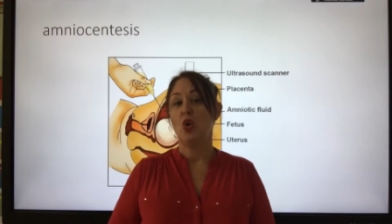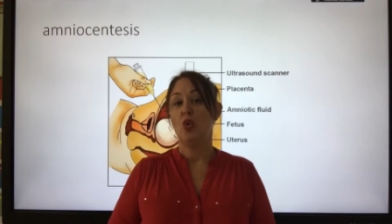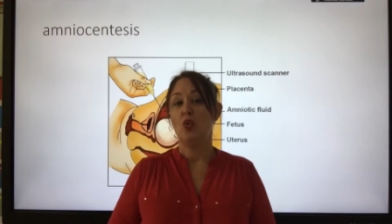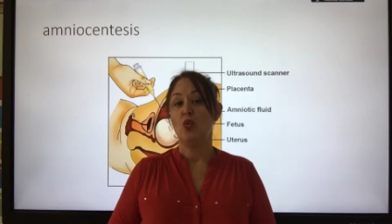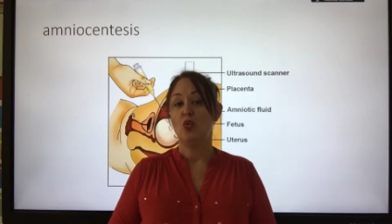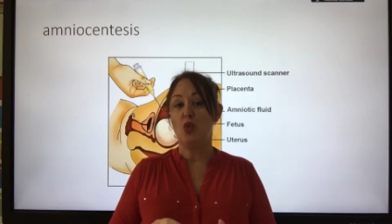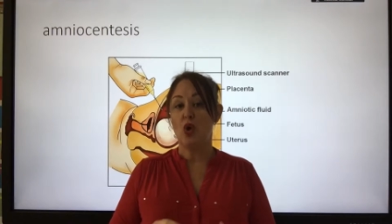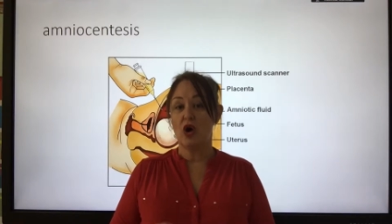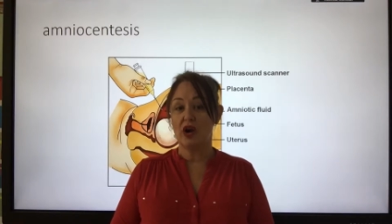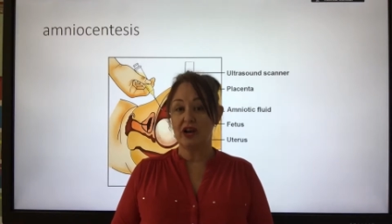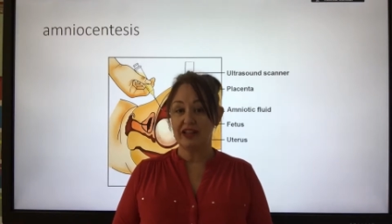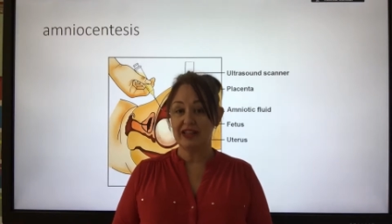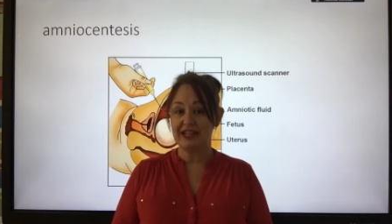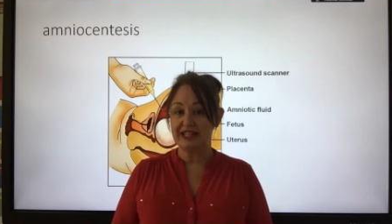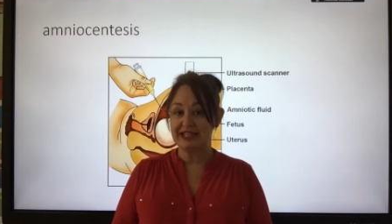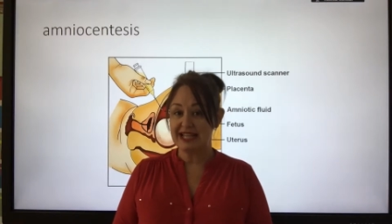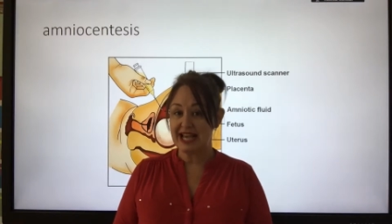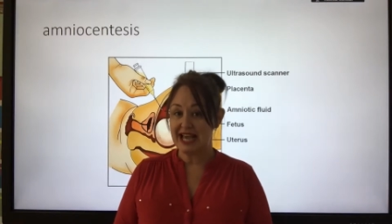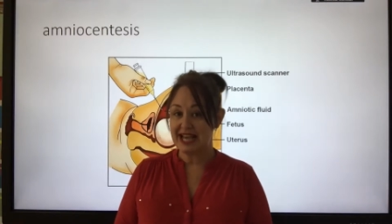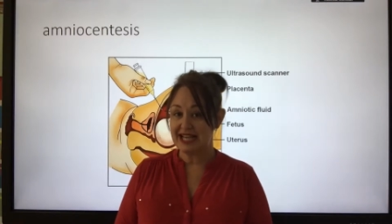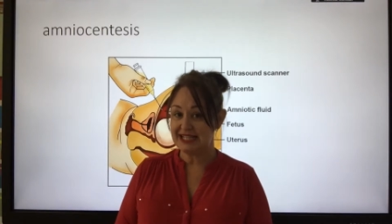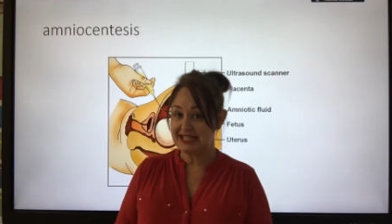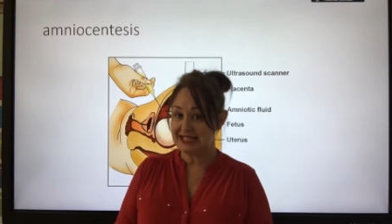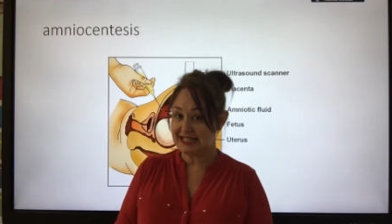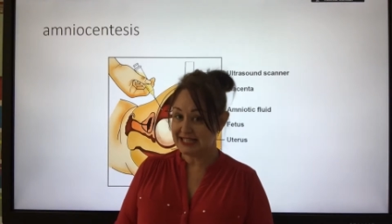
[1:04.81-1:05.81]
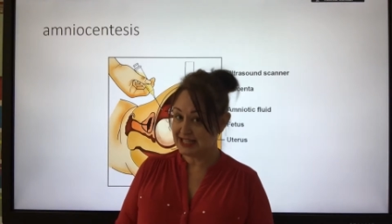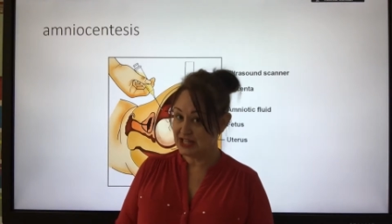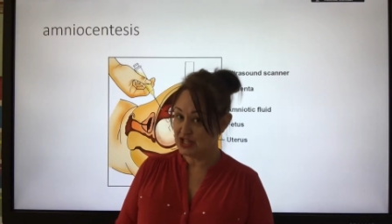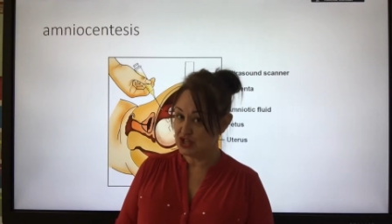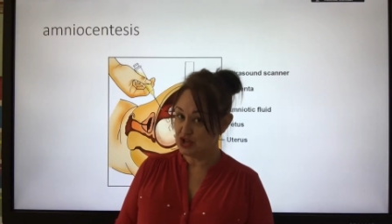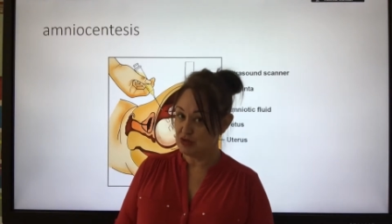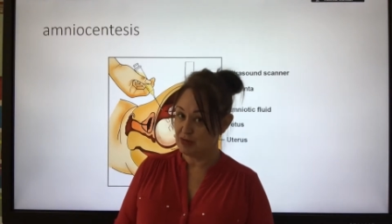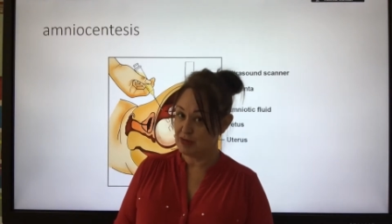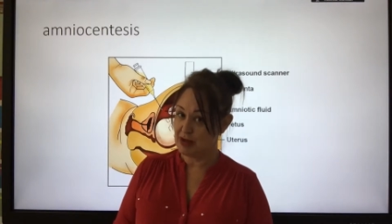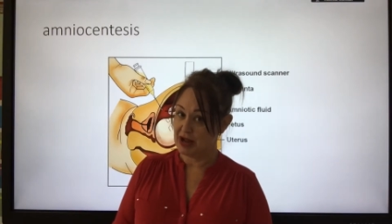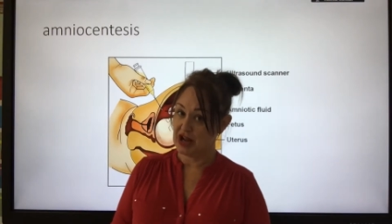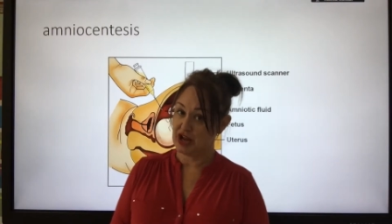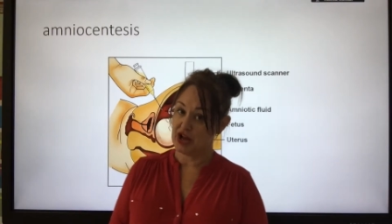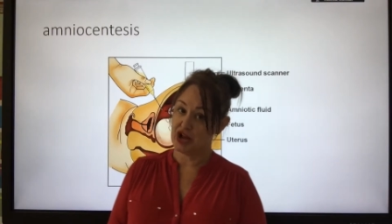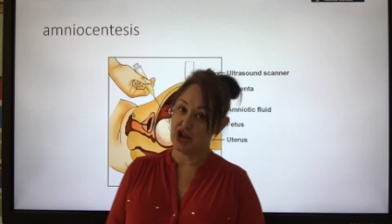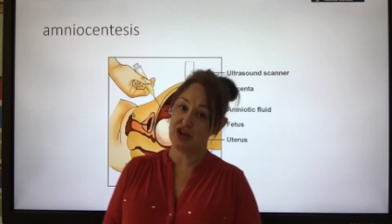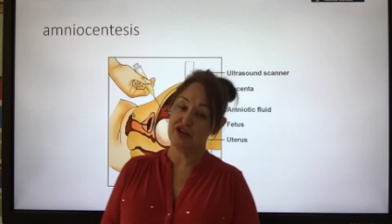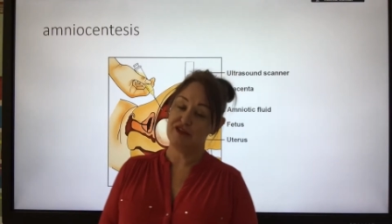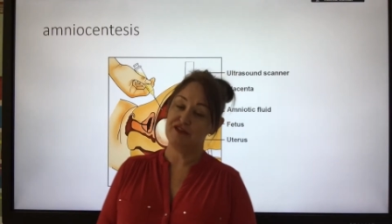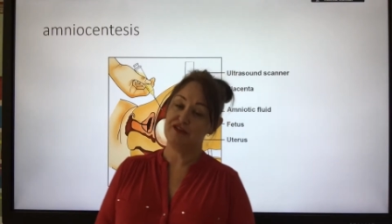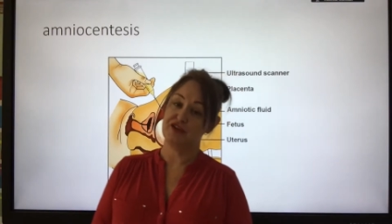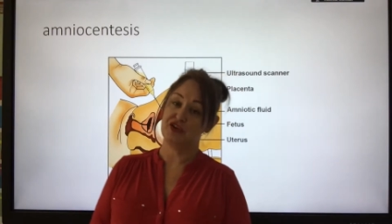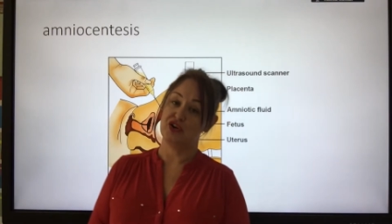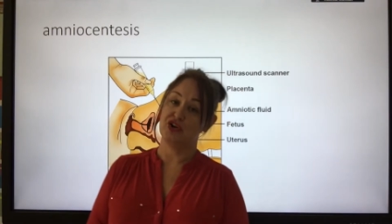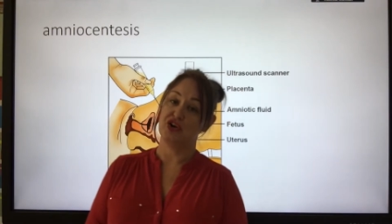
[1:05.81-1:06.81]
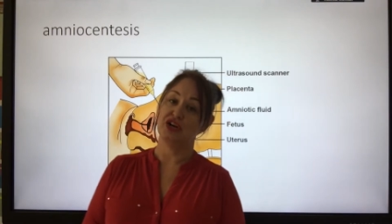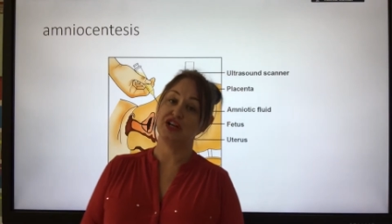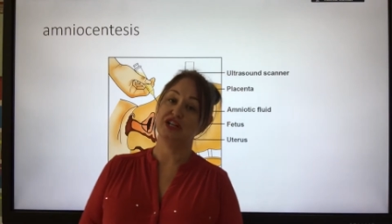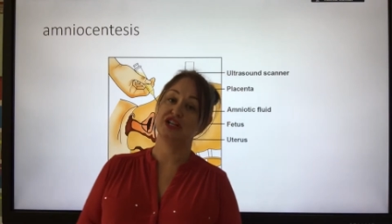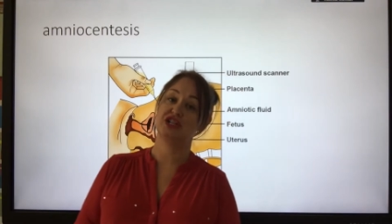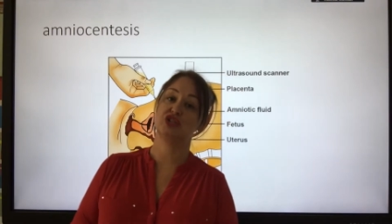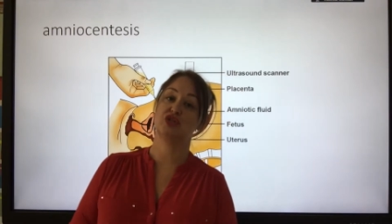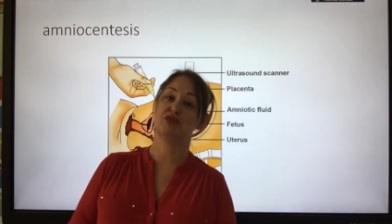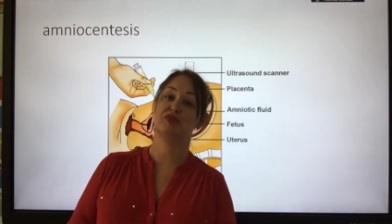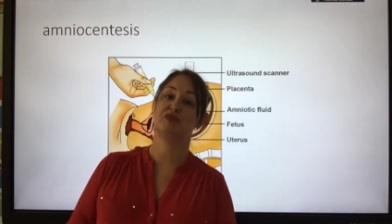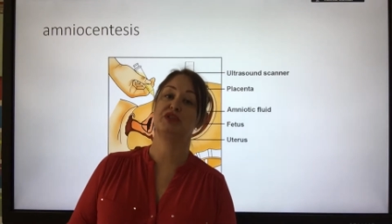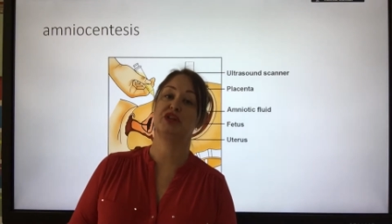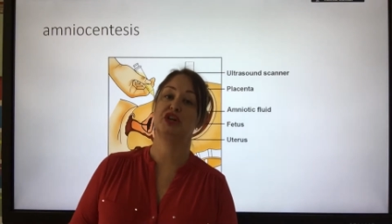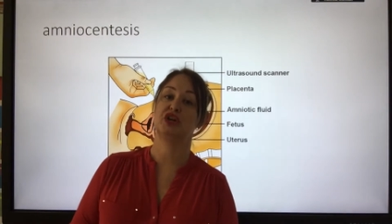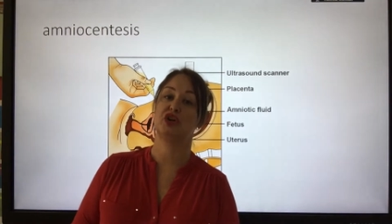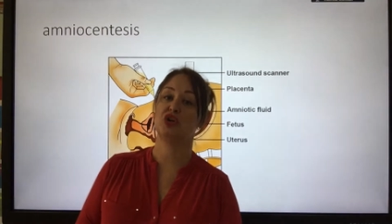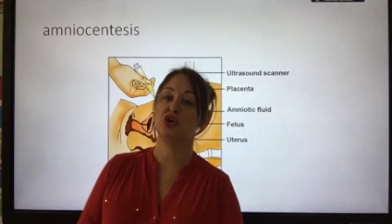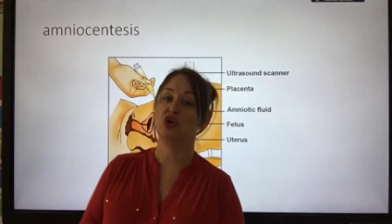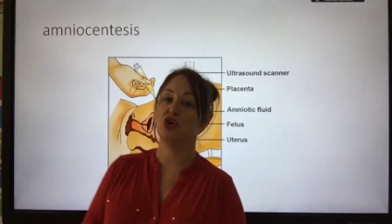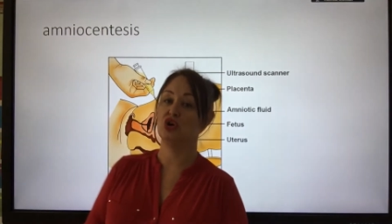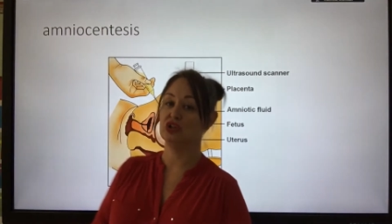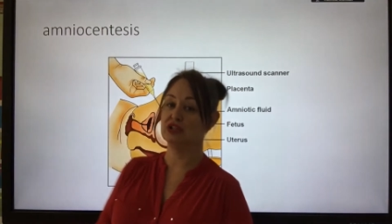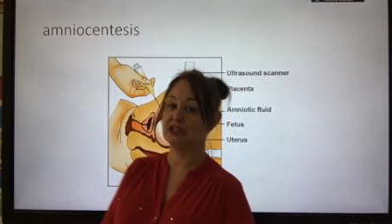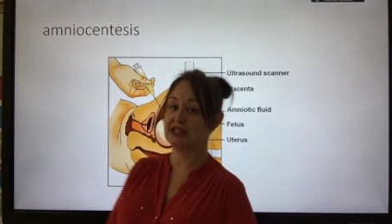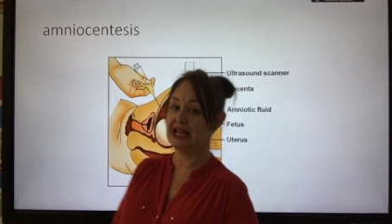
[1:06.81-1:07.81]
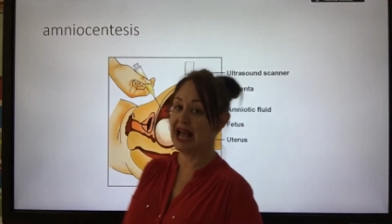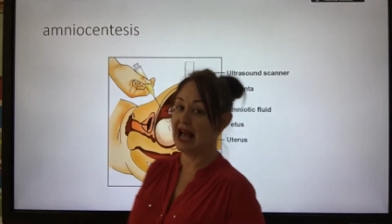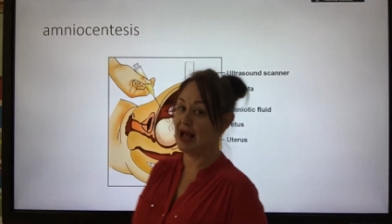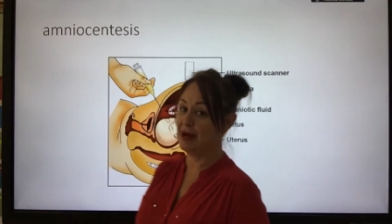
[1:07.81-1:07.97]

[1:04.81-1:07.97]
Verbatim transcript: One of the tests that you might go for is something called